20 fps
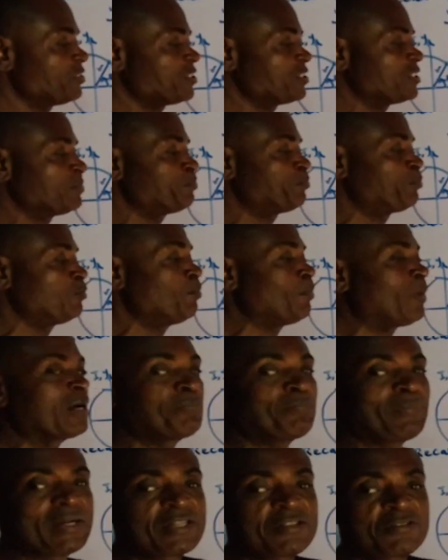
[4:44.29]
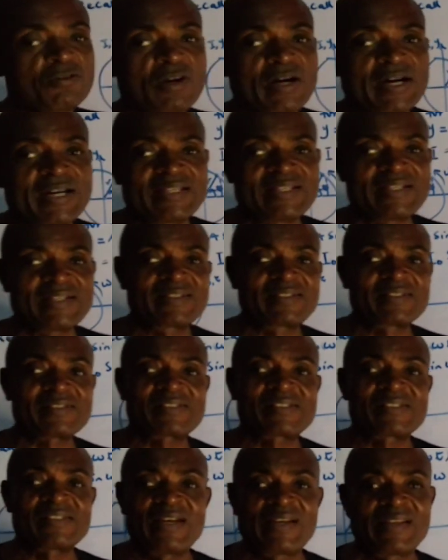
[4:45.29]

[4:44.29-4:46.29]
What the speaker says: simple mathematical ideas